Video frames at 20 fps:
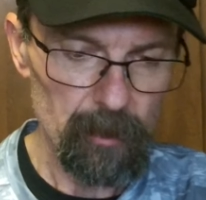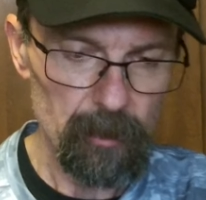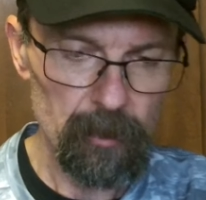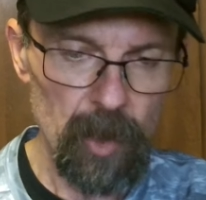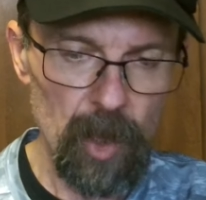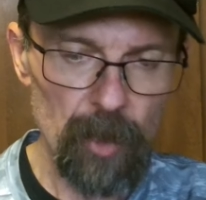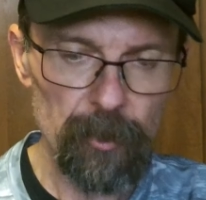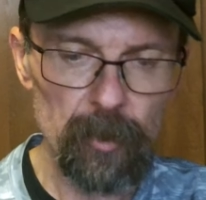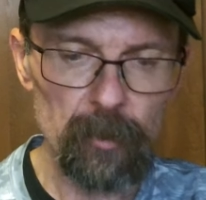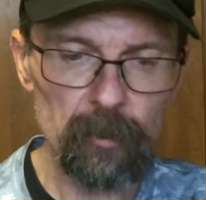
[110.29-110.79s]

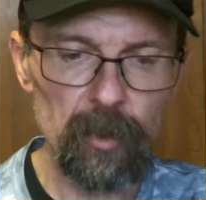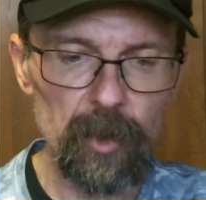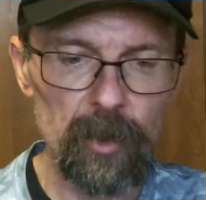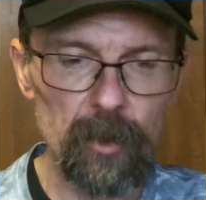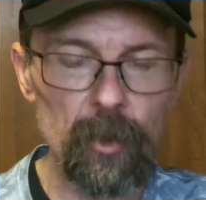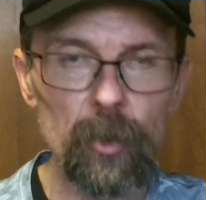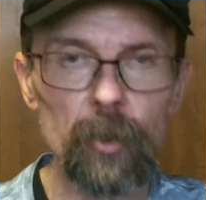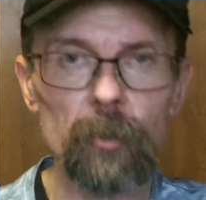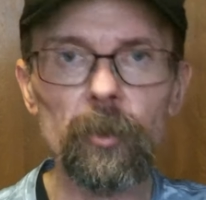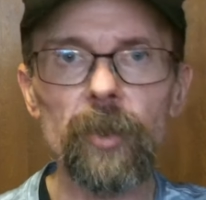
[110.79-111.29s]
Nothing but
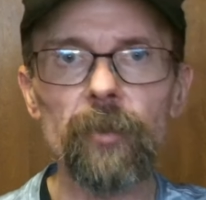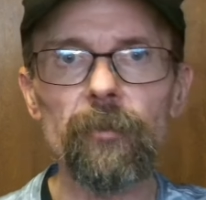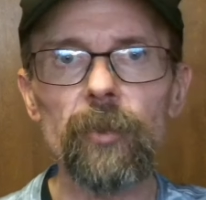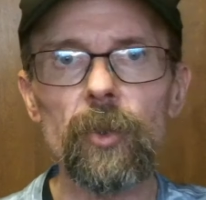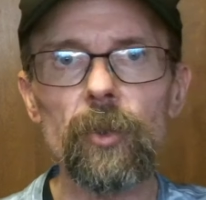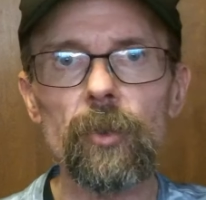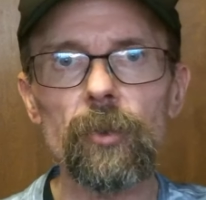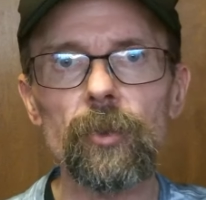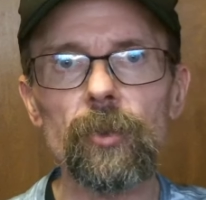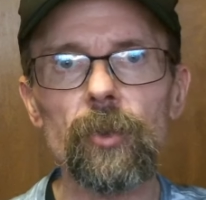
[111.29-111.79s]
good
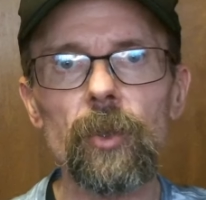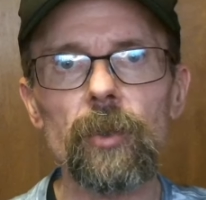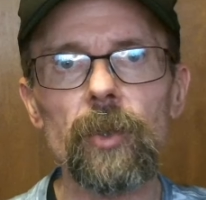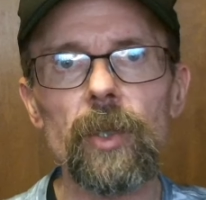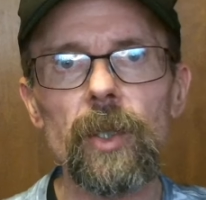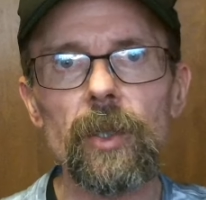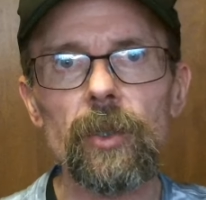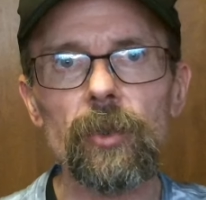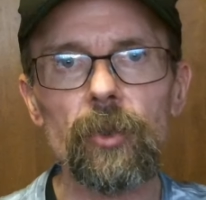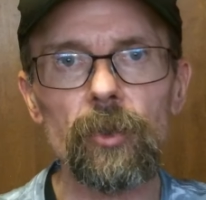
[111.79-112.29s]
reviews on
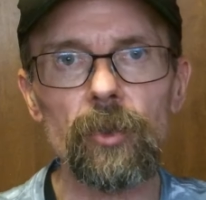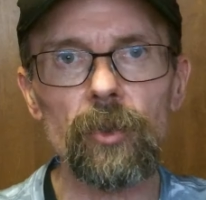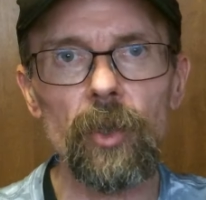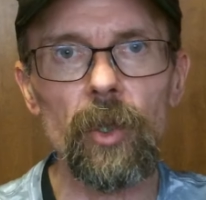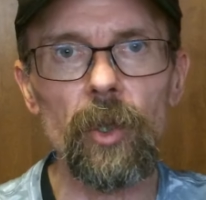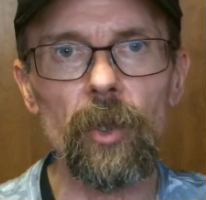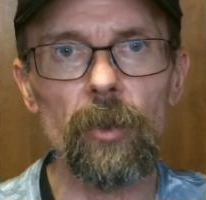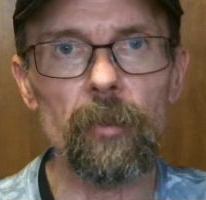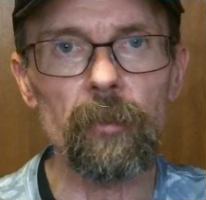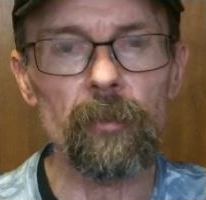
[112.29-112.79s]
this,
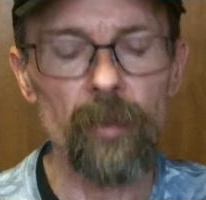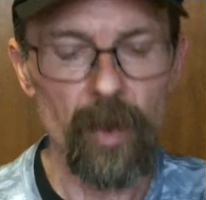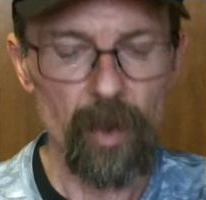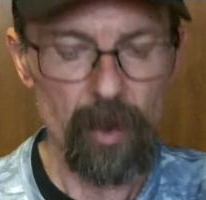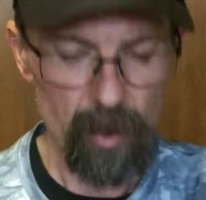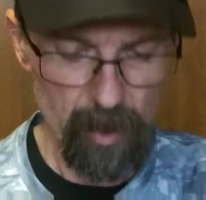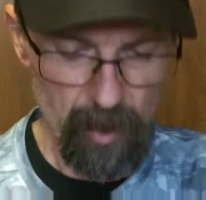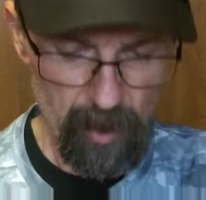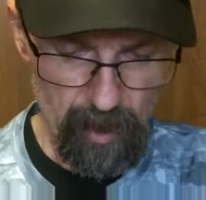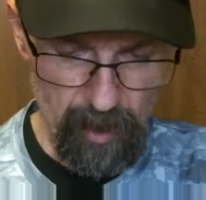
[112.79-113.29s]
so
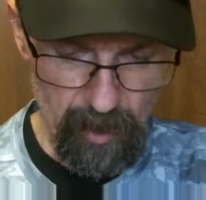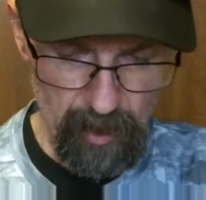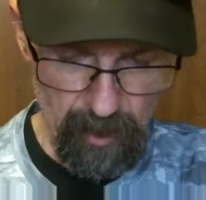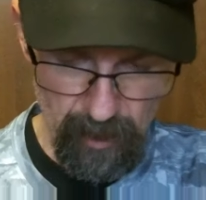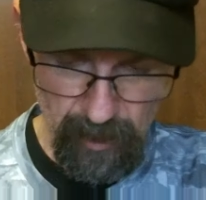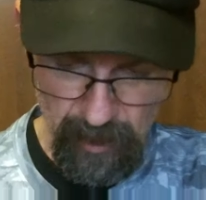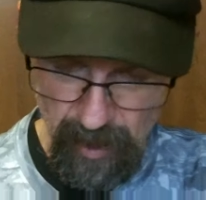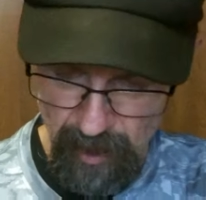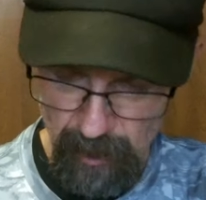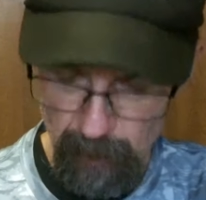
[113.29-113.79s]

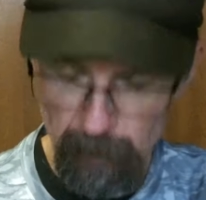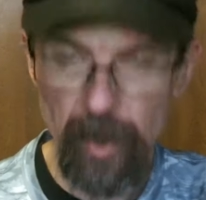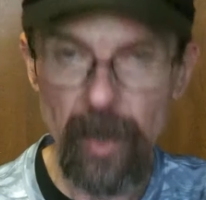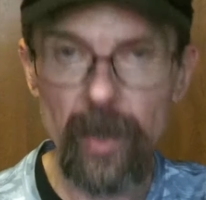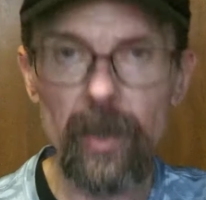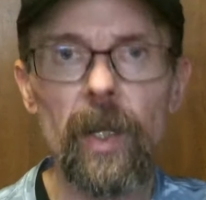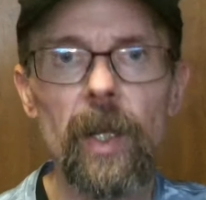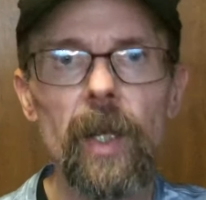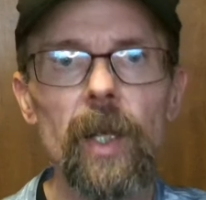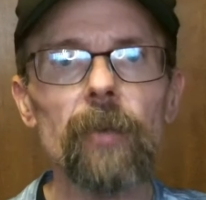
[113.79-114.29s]
I got
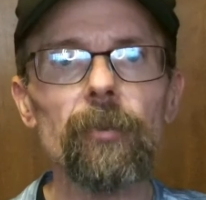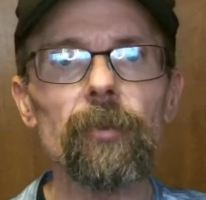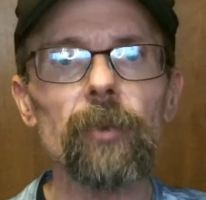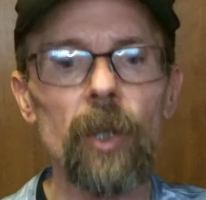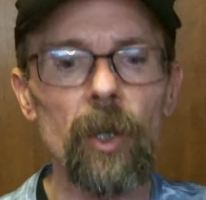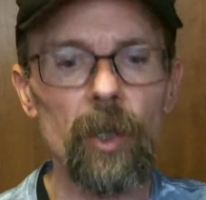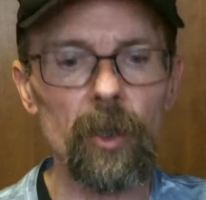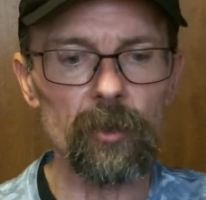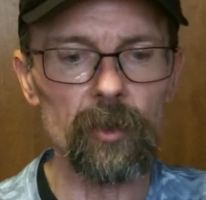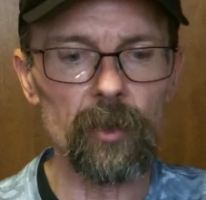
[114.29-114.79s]
about a half
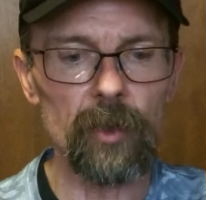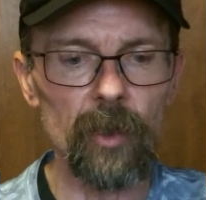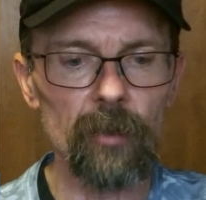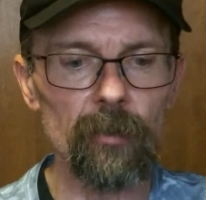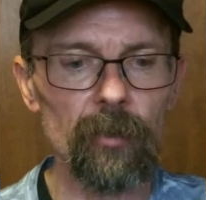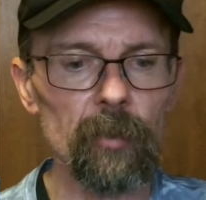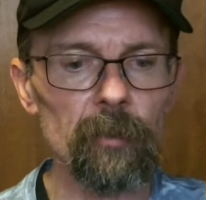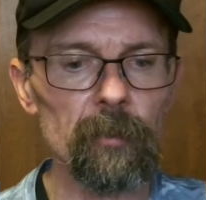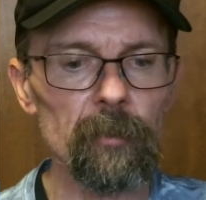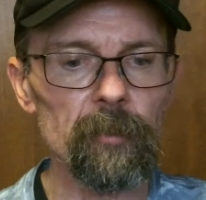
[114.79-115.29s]
dozen of
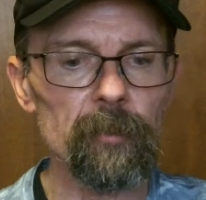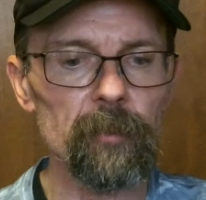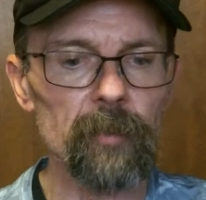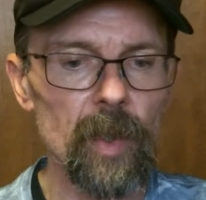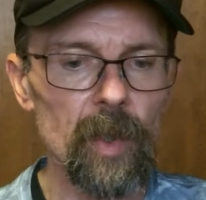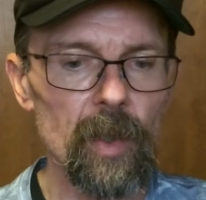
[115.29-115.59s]
them